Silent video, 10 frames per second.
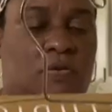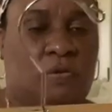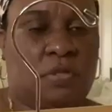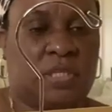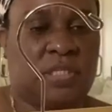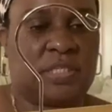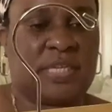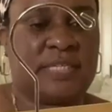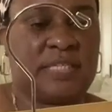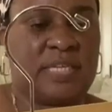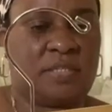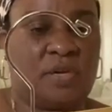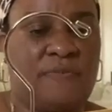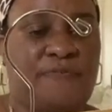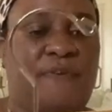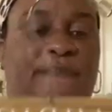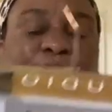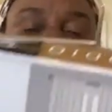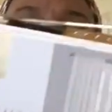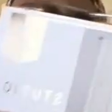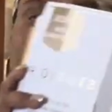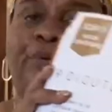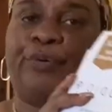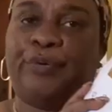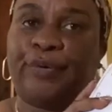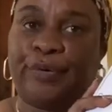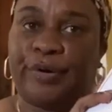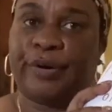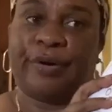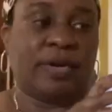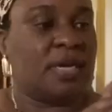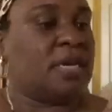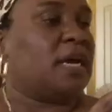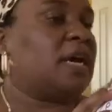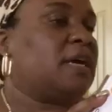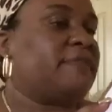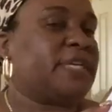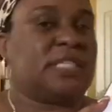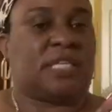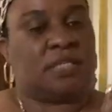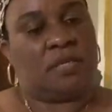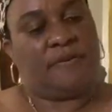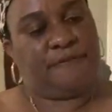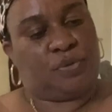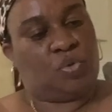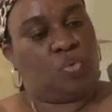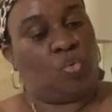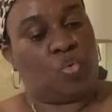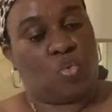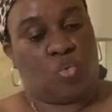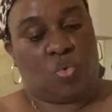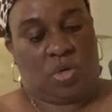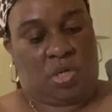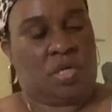Oh, this is a set of four. I have a set of two.